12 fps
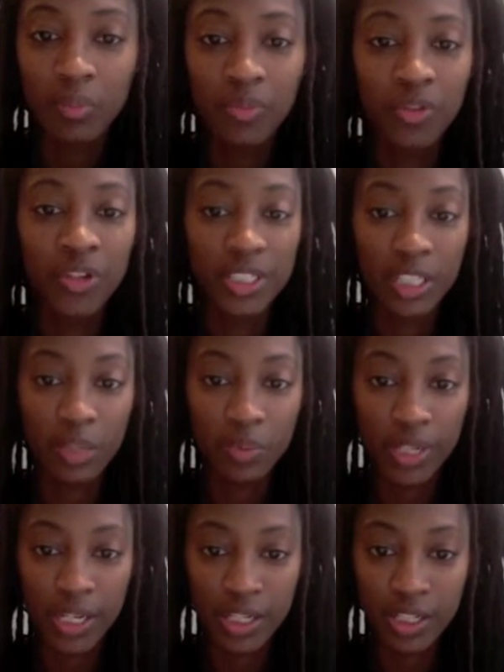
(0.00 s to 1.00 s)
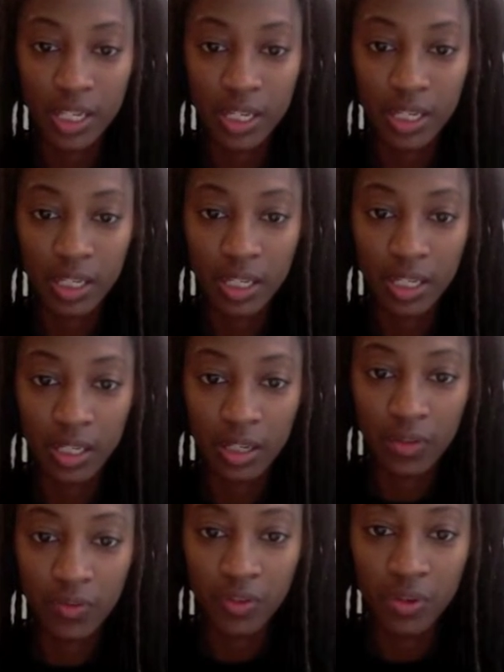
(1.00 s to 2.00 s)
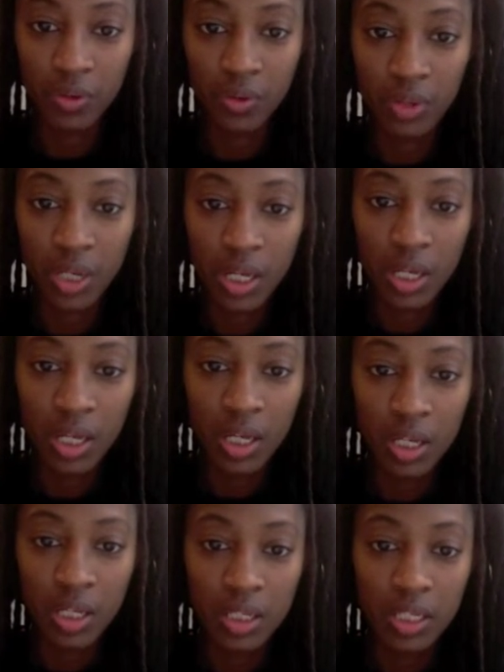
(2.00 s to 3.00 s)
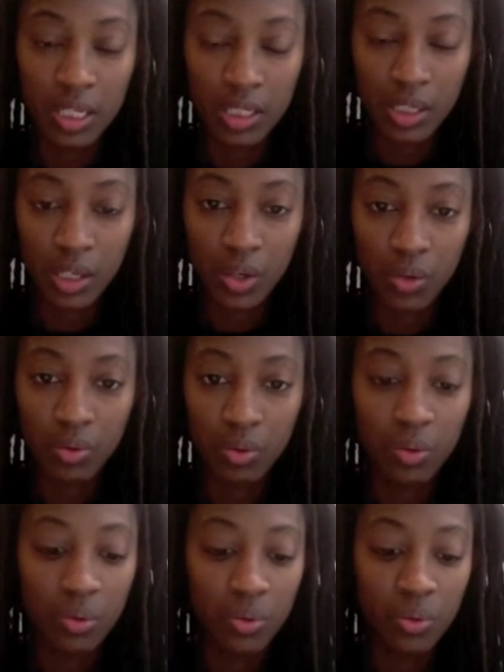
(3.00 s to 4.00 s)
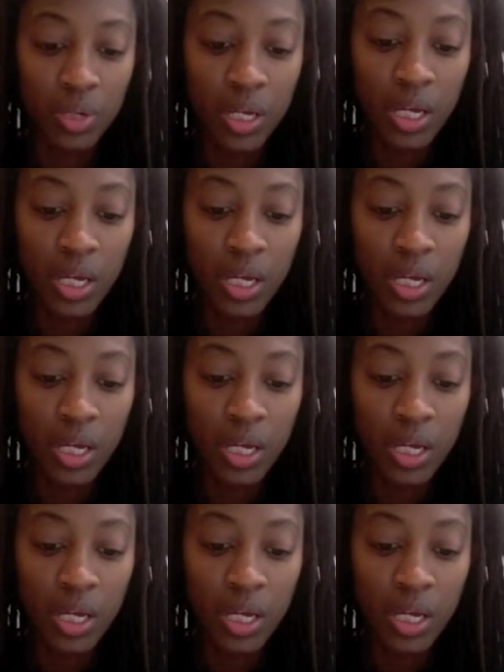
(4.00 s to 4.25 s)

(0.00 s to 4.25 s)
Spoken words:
For example, I actually had a kid a few days ago who